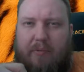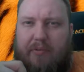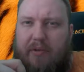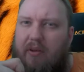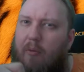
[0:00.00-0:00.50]

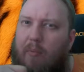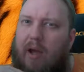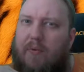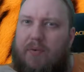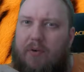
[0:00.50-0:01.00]
something I'm
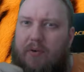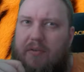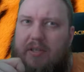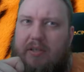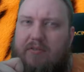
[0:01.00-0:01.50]
after
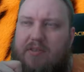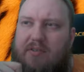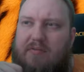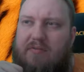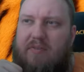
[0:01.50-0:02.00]
in
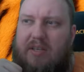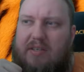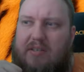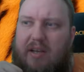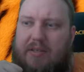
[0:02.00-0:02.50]

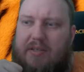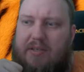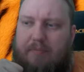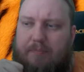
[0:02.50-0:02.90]
these days.